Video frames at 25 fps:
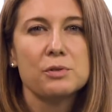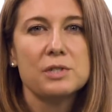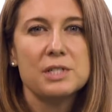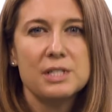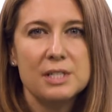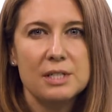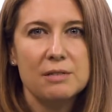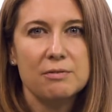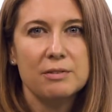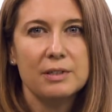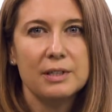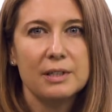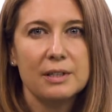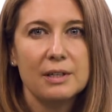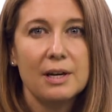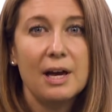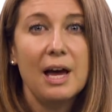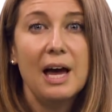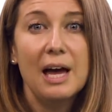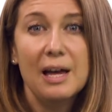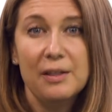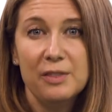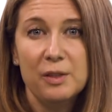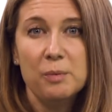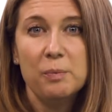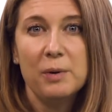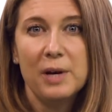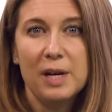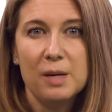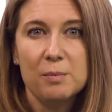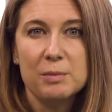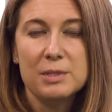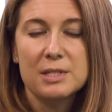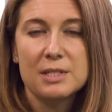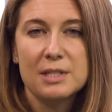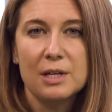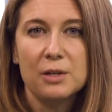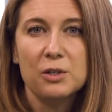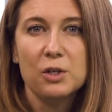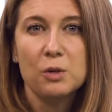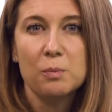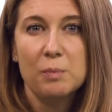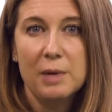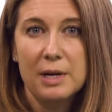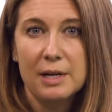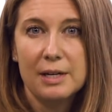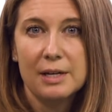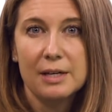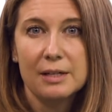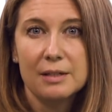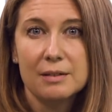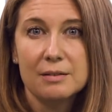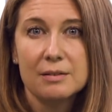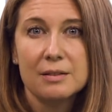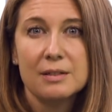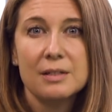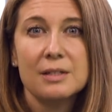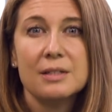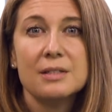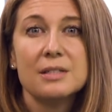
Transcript: receiving and the payments that you're making